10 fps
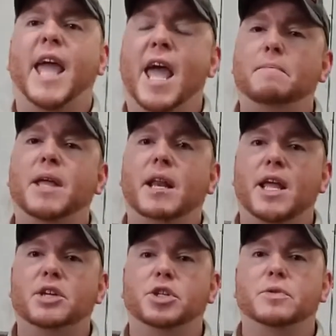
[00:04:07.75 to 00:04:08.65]
can be
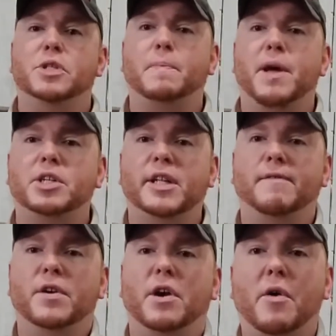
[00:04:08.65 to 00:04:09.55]
an issue,
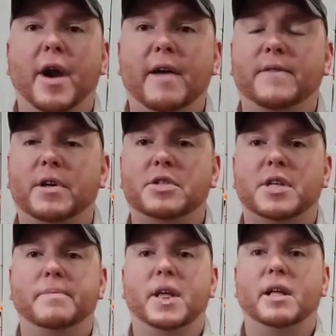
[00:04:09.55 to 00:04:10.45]
especially if you're going after
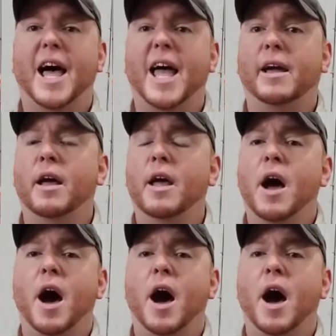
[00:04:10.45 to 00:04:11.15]
something like